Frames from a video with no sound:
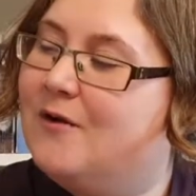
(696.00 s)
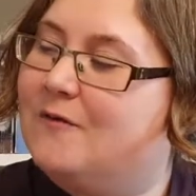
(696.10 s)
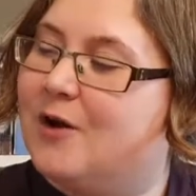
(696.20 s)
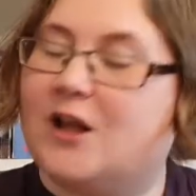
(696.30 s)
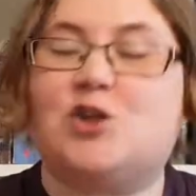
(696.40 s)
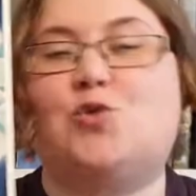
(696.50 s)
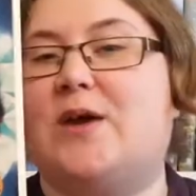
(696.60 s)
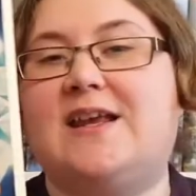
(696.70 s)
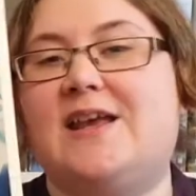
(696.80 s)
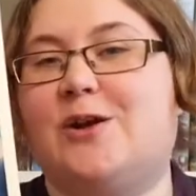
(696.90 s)
like
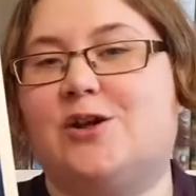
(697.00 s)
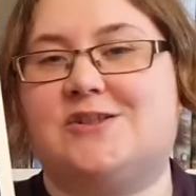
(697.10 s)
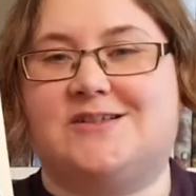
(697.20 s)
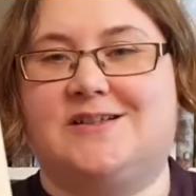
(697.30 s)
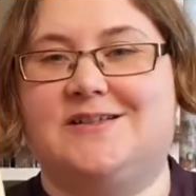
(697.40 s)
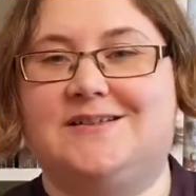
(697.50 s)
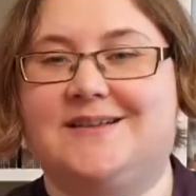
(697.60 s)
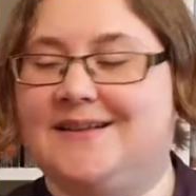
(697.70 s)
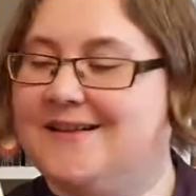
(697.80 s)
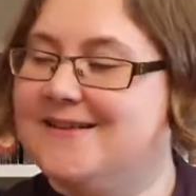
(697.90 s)
20 years.
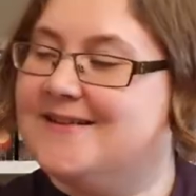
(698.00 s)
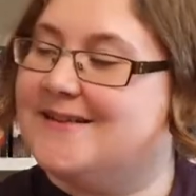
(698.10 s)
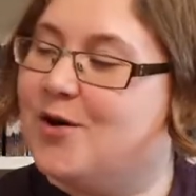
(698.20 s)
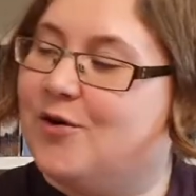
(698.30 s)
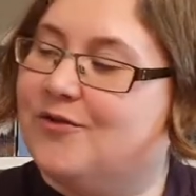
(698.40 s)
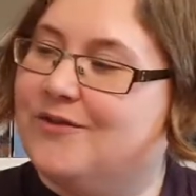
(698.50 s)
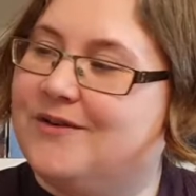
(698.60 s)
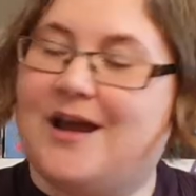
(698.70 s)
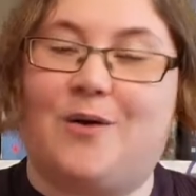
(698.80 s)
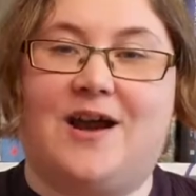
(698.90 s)
So
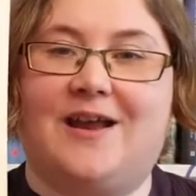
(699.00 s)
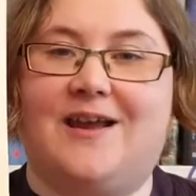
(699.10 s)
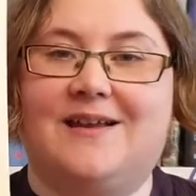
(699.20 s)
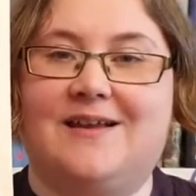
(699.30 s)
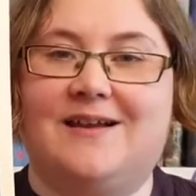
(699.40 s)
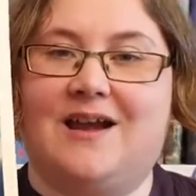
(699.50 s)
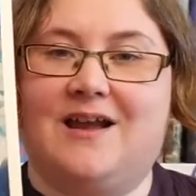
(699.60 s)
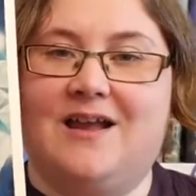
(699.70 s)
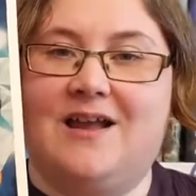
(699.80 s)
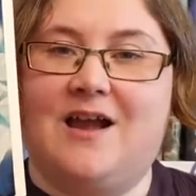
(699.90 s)
now I
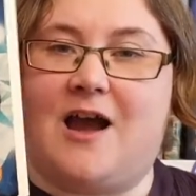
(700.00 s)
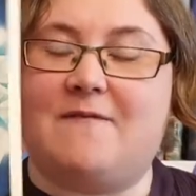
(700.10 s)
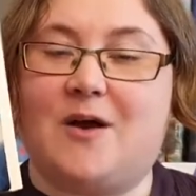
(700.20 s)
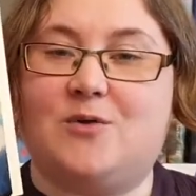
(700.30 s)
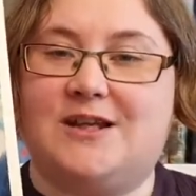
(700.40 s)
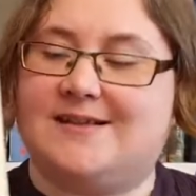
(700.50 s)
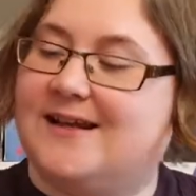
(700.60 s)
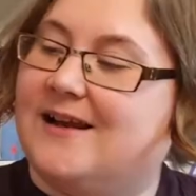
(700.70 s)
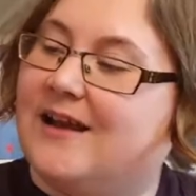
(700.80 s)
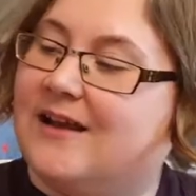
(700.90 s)
found it
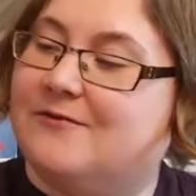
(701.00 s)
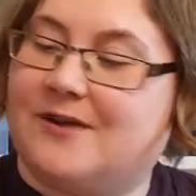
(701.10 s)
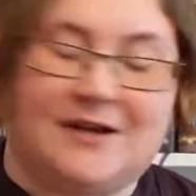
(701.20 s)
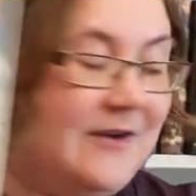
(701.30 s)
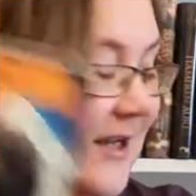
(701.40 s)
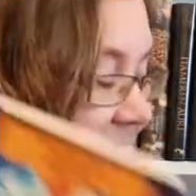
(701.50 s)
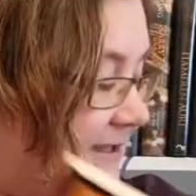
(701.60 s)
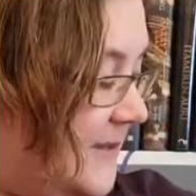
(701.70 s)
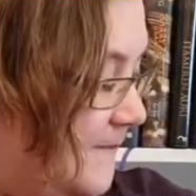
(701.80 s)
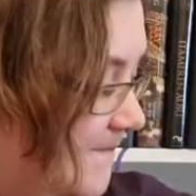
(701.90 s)
and I can reread it.